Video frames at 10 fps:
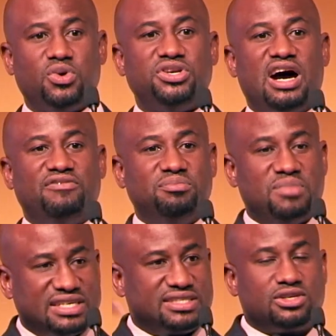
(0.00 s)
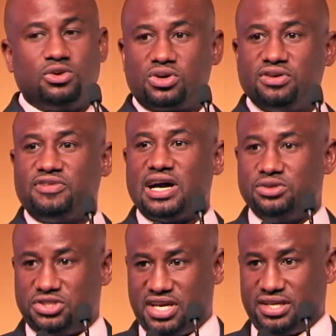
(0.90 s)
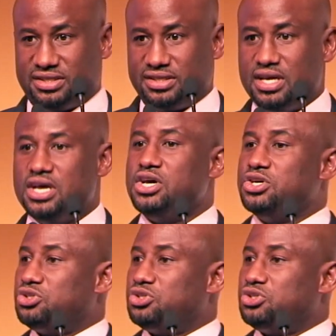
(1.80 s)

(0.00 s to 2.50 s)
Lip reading: when you haven't mastered local value chains.